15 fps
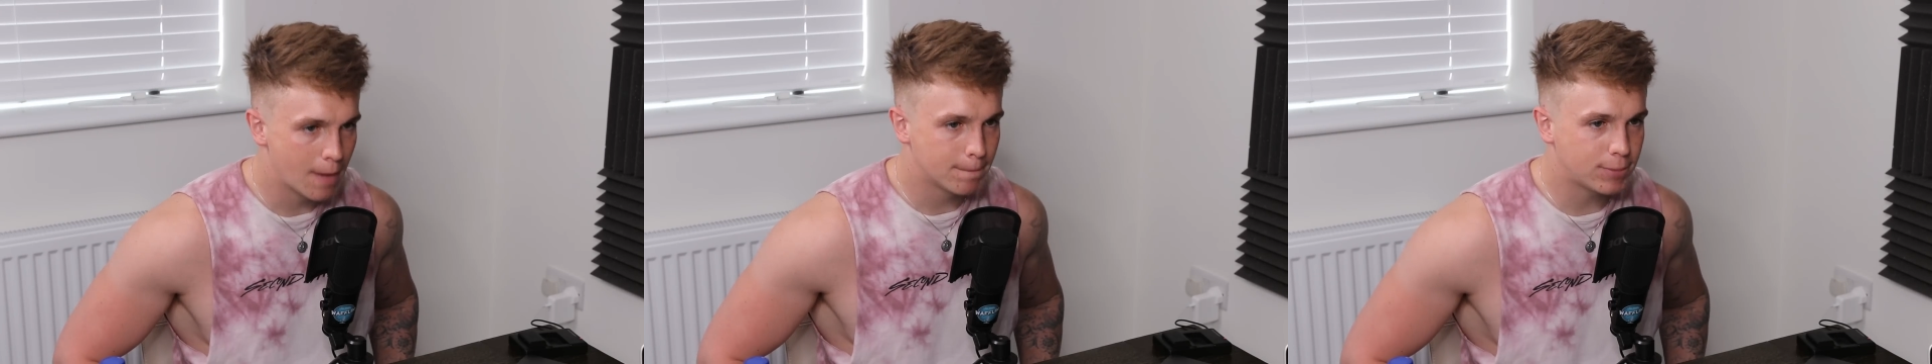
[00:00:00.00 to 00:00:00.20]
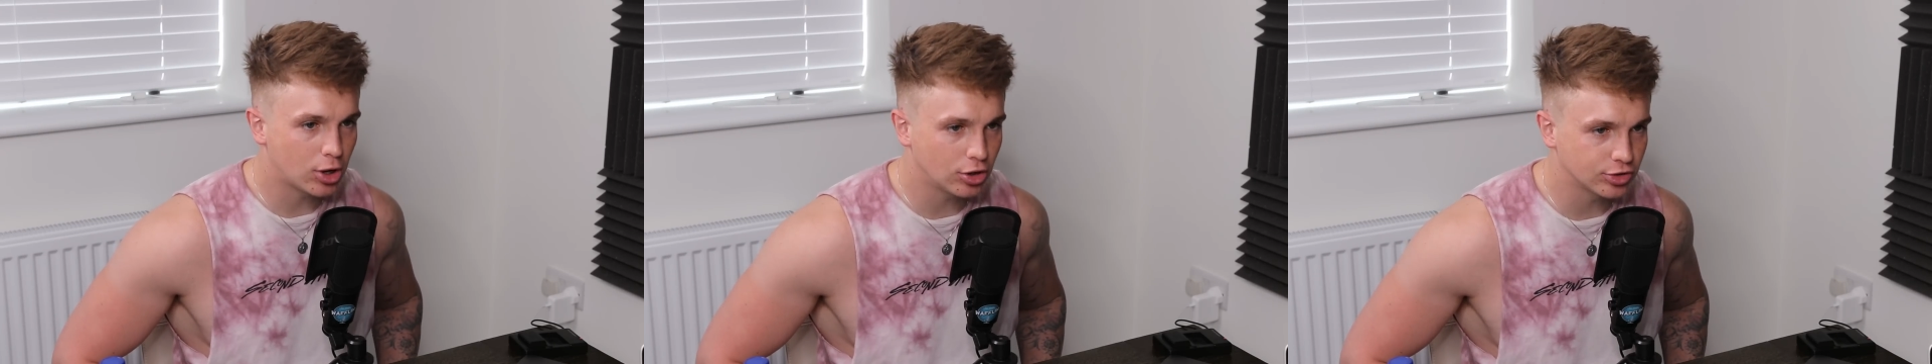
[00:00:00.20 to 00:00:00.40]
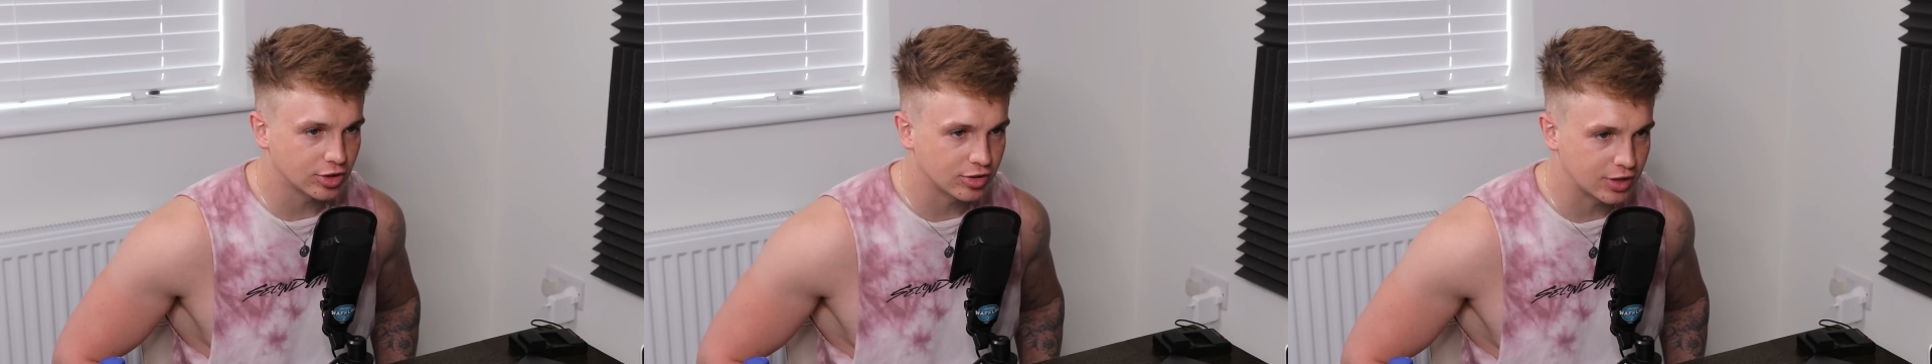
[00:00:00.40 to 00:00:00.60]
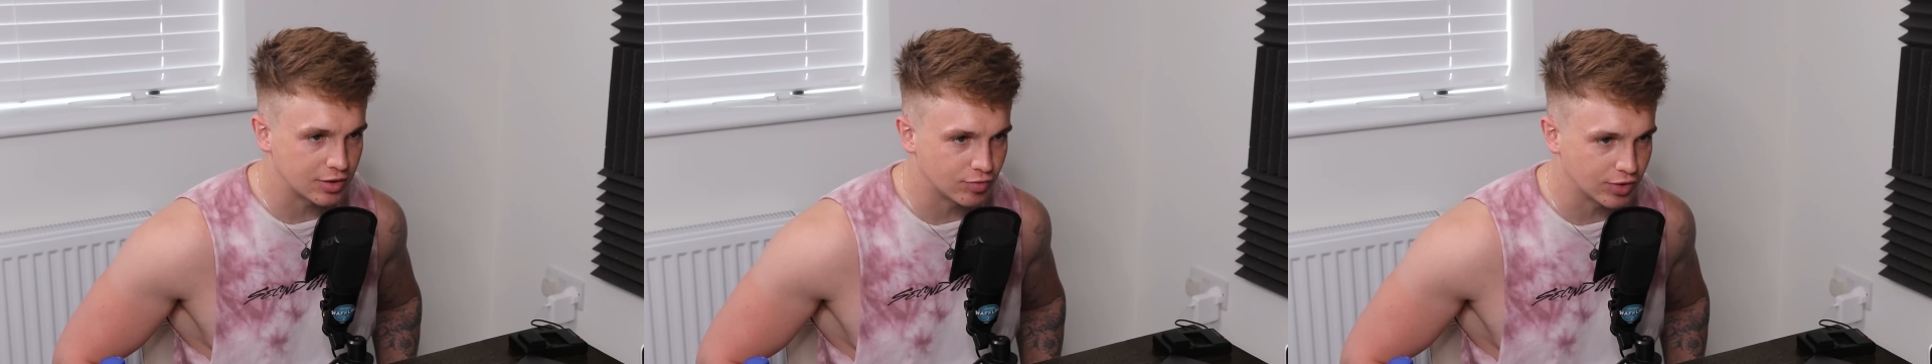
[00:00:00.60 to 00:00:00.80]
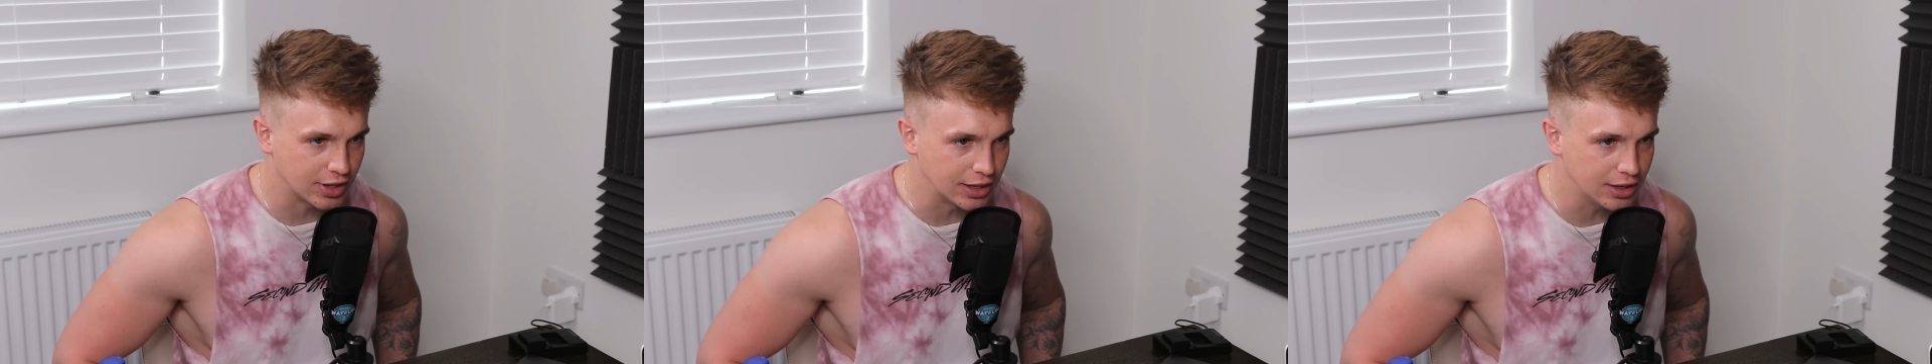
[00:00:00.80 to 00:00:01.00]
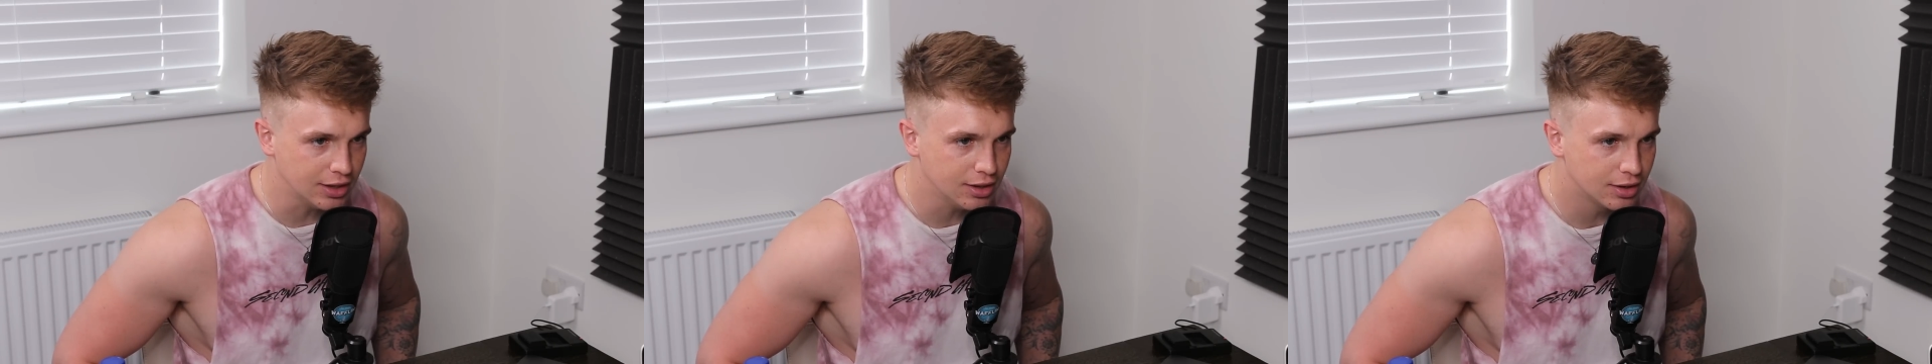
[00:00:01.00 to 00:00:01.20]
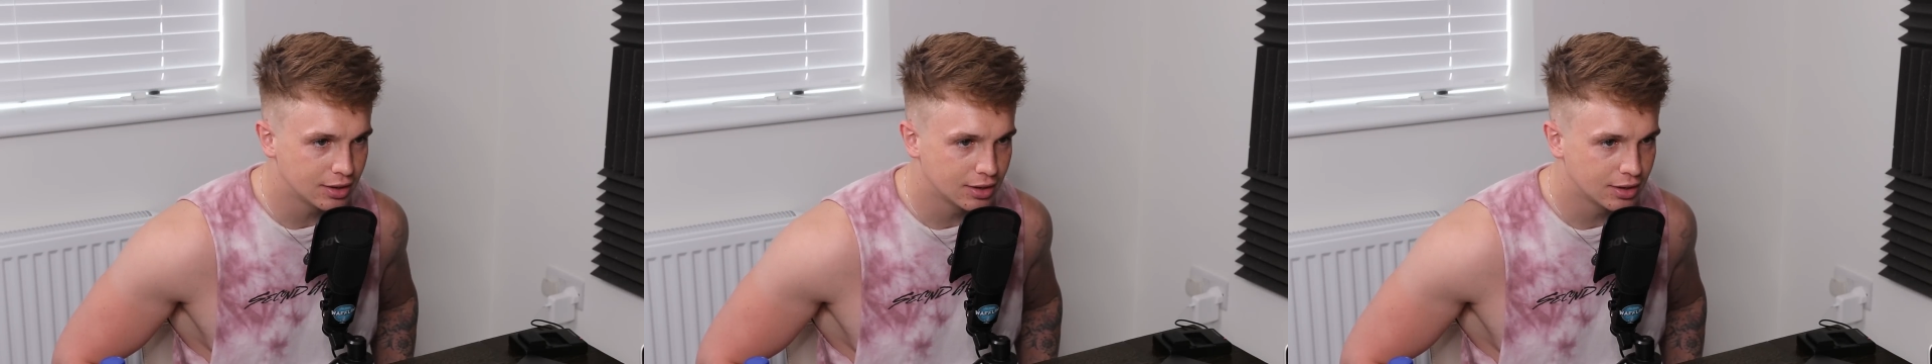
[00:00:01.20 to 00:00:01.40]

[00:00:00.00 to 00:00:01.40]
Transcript: positively,